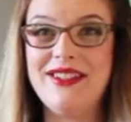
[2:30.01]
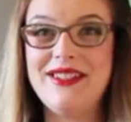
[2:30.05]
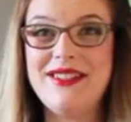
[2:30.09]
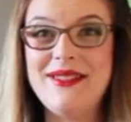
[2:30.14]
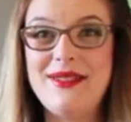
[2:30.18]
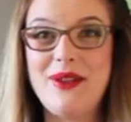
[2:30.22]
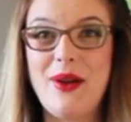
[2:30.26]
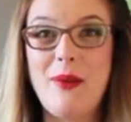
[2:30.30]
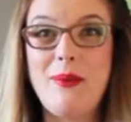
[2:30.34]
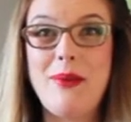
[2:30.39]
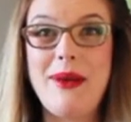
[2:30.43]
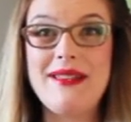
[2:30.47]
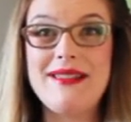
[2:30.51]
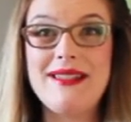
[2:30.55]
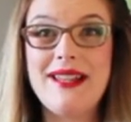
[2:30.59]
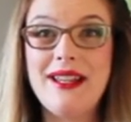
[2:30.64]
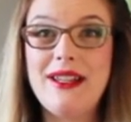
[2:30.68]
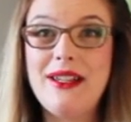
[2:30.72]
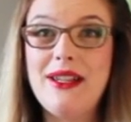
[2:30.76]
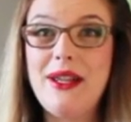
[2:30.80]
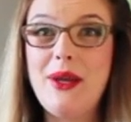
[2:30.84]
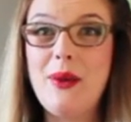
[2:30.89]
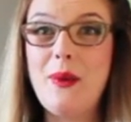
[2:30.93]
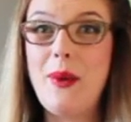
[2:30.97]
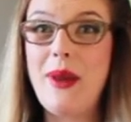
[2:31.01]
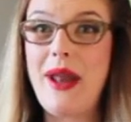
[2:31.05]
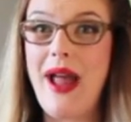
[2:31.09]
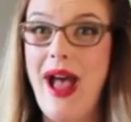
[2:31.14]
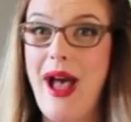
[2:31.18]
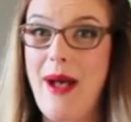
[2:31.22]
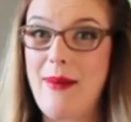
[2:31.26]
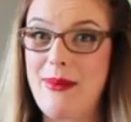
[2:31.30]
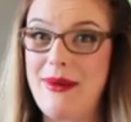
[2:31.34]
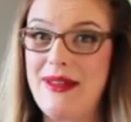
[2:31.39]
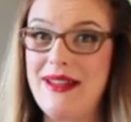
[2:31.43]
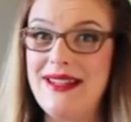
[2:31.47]
So basically what
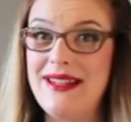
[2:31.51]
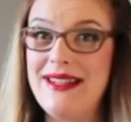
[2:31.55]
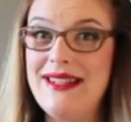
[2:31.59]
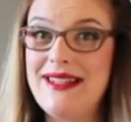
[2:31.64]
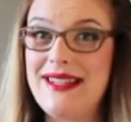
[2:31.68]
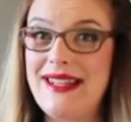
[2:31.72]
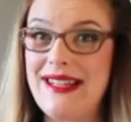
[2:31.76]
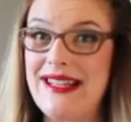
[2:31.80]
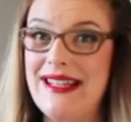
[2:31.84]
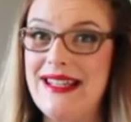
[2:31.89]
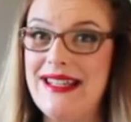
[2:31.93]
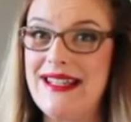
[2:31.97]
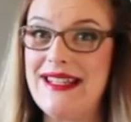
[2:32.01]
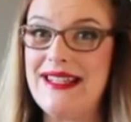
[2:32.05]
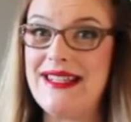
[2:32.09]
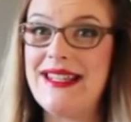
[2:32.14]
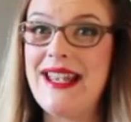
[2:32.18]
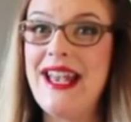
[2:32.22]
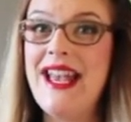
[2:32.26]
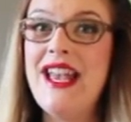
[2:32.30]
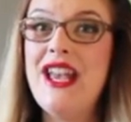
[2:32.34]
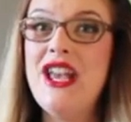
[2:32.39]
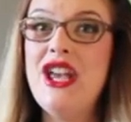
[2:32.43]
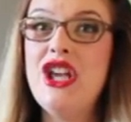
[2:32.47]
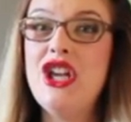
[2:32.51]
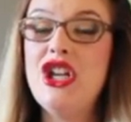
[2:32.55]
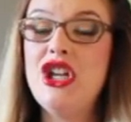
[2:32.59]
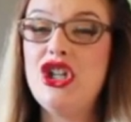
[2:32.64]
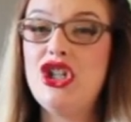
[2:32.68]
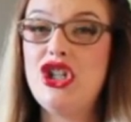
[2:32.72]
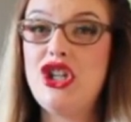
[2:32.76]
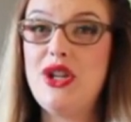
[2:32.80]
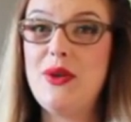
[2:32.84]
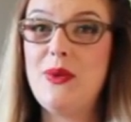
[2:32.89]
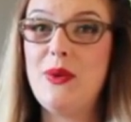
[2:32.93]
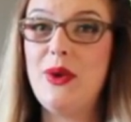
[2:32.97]
happens is
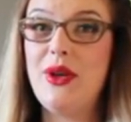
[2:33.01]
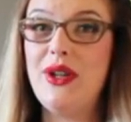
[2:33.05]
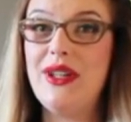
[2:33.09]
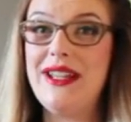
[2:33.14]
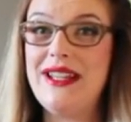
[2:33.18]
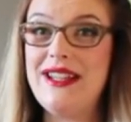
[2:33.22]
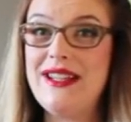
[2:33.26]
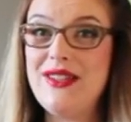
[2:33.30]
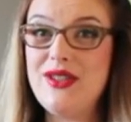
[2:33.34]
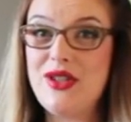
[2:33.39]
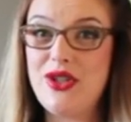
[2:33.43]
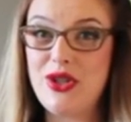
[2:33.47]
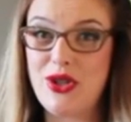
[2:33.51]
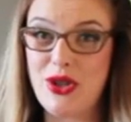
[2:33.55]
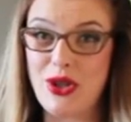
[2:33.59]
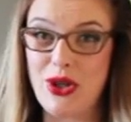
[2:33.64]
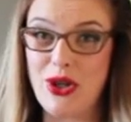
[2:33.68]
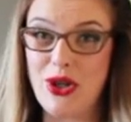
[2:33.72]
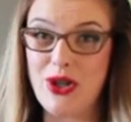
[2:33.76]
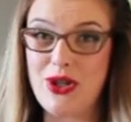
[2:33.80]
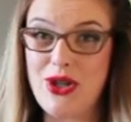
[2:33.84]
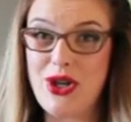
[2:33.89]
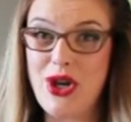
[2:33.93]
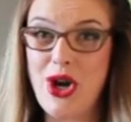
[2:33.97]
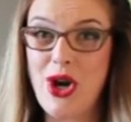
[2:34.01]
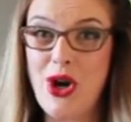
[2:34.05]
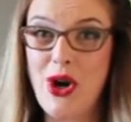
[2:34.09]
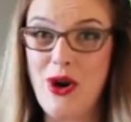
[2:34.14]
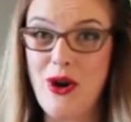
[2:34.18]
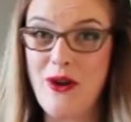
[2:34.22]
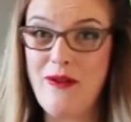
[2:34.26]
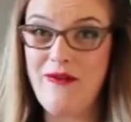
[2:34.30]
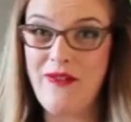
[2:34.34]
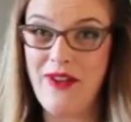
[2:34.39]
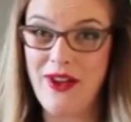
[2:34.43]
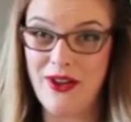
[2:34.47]
she will insert
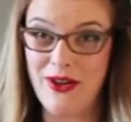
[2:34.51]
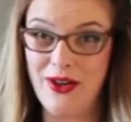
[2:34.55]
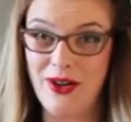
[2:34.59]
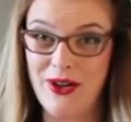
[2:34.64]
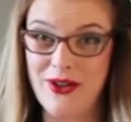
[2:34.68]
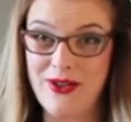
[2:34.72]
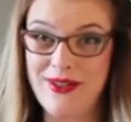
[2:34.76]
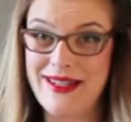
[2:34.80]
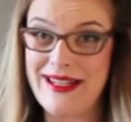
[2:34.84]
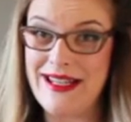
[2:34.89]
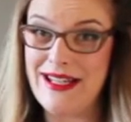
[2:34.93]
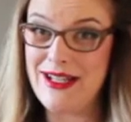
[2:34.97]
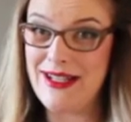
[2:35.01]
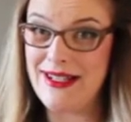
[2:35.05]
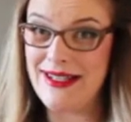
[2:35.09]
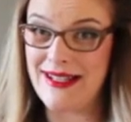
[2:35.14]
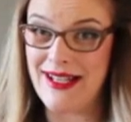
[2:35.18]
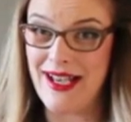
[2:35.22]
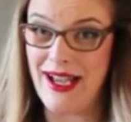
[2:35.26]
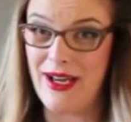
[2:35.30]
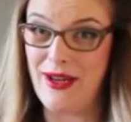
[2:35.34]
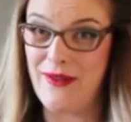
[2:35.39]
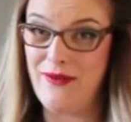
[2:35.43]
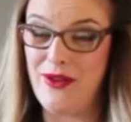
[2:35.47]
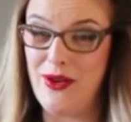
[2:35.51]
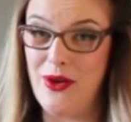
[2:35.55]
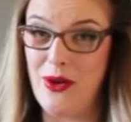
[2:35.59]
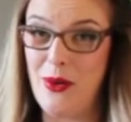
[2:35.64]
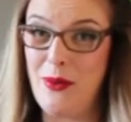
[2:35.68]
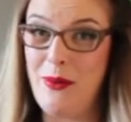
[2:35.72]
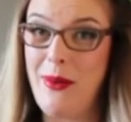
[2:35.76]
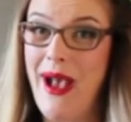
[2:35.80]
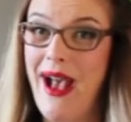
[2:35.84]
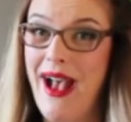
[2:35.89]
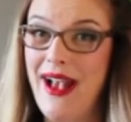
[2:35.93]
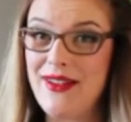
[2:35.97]
her fingers inside of you,
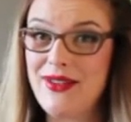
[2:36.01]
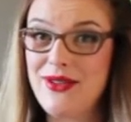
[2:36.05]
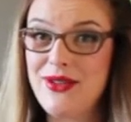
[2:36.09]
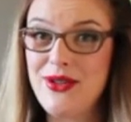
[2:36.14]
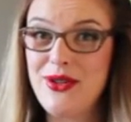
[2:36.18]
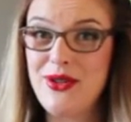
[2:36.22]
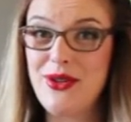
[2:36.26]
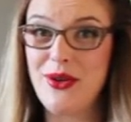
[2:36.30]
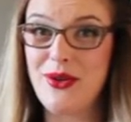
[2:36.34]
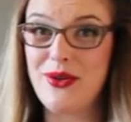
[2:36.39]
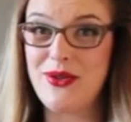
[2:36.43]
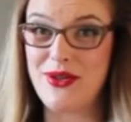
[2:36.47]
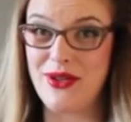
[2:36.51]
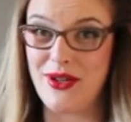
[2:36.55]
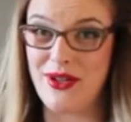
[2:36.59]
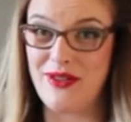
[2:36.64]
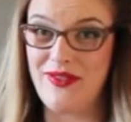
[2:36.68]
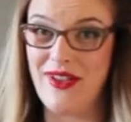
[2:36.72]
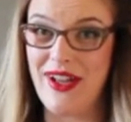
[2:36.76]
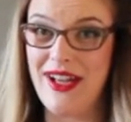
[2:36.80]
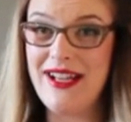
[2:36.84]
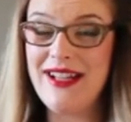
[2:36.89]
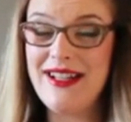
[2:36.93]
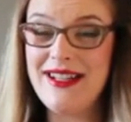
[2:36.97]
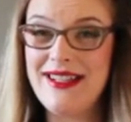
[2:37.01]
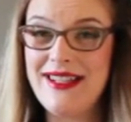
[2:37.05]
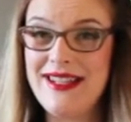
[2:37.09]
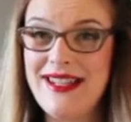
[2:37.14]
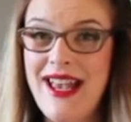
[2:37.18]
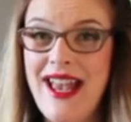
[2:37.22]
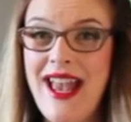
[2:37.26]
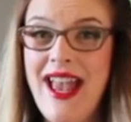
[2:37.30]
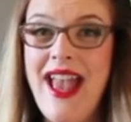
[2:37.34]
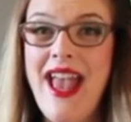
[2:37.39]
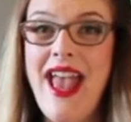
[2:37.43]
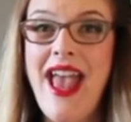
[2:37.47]
past your cervix,
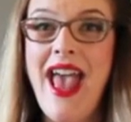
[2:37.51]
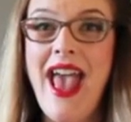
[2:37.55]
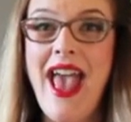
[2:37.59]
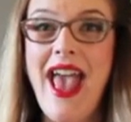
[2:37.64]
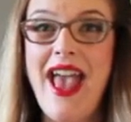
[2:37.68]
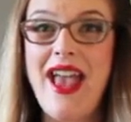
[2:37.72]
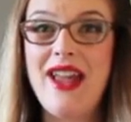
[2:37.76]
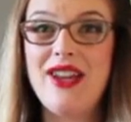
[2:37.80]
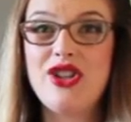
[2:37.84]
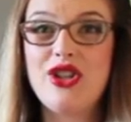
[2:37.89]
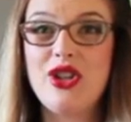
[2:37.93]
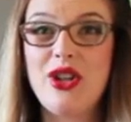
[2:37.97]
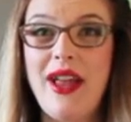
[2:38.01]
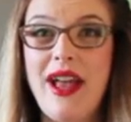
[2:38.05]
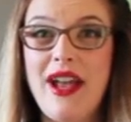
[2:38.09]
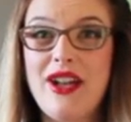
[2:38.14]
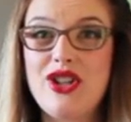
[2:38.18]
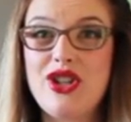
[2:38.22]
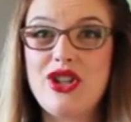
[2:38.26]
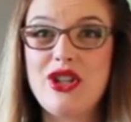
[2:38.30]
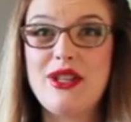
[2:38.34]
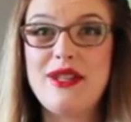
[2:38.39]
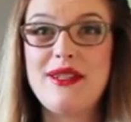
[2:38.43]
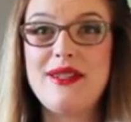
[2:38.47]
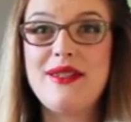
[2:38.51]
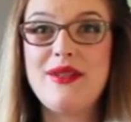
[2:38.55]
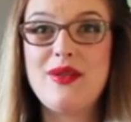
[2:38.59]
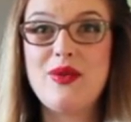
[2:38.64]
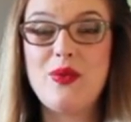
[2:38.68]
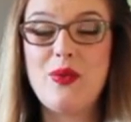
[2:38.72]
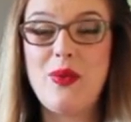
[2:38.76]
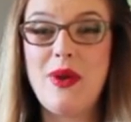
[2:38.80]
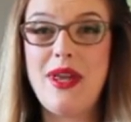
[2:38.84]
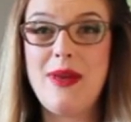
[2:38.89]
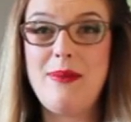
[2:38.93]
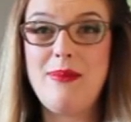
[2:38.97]
and she'll actually
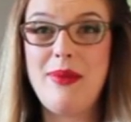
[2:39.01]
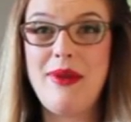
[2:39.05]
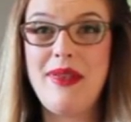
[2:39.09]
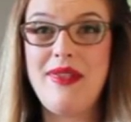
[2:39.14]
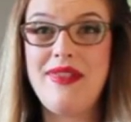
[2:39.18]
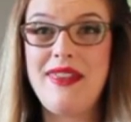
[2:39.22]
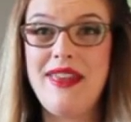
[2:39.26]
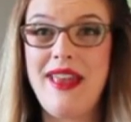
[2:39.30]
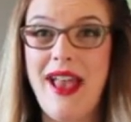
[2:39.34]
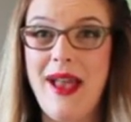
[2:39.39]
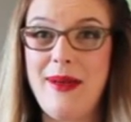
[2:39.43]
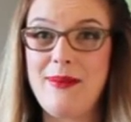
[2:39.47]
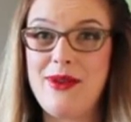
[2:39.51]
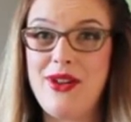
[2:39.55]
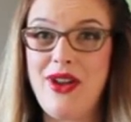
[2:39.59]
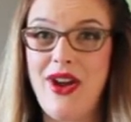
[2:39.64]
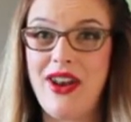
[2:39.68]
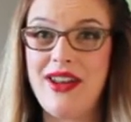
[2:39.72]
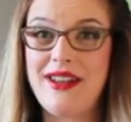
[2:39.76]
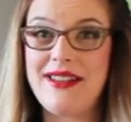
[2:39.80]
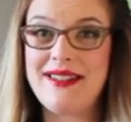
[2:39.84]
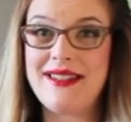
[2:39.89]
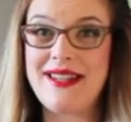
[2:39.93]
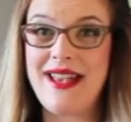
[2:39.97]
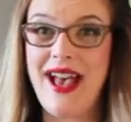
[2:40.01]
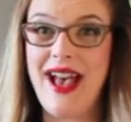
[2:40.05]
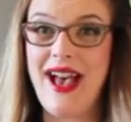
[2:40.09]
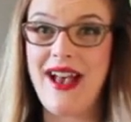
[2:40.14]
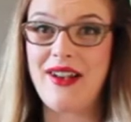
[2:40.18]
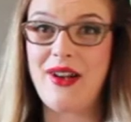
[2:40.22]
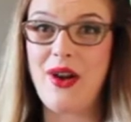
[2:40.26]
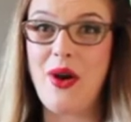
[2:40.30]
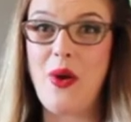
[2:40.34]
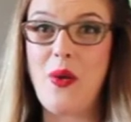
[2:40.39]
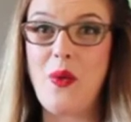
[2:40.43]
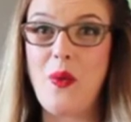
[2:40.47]
sweep the amniotic
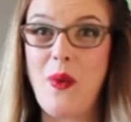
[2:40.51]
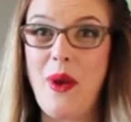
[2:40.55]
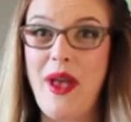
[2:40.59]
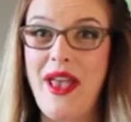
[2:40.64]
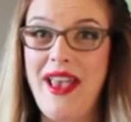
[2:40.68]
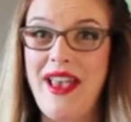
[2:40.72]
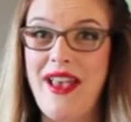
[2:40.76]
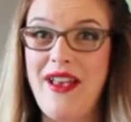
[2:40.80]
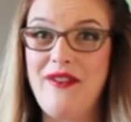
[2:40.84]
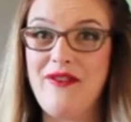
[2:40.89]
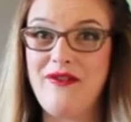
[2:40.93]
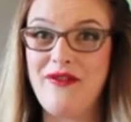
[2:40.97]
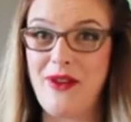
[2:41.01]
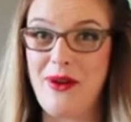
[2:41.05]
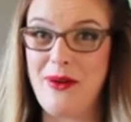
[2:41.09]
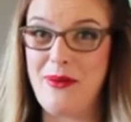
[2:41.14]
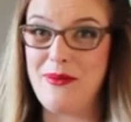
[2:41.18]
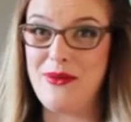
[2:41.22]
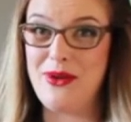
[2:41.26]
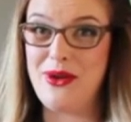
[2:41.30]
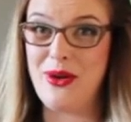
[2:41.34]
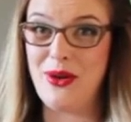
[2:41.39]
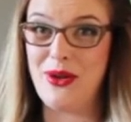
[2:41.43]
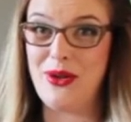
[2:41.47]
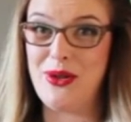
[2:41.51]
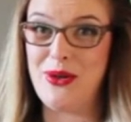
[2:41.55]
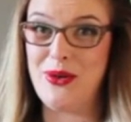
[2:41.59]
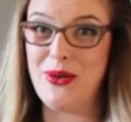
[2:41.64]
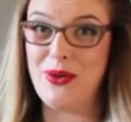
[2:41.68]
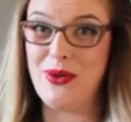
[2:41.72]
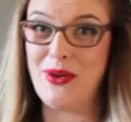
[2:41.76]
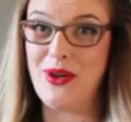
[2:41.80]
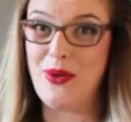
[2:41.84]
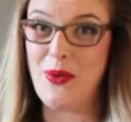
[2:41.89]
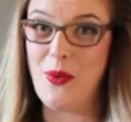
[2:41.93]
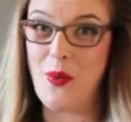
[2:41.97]
sac away from your
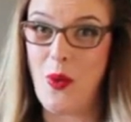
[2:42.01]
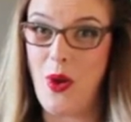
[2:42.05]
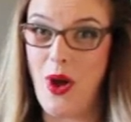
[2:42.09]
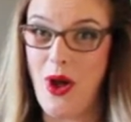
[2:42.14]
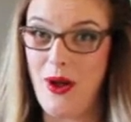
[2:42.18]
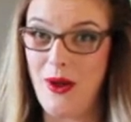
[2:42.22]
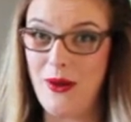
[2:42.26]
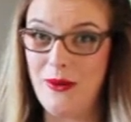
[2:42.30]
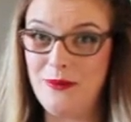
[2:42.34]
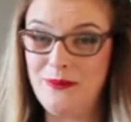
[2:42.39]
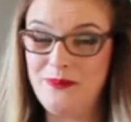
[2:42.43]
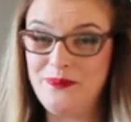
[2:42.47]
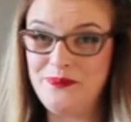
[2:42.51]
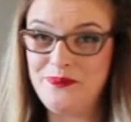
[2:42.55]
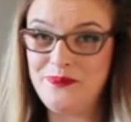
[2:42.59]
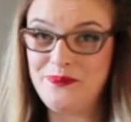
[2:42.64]
uterine wall.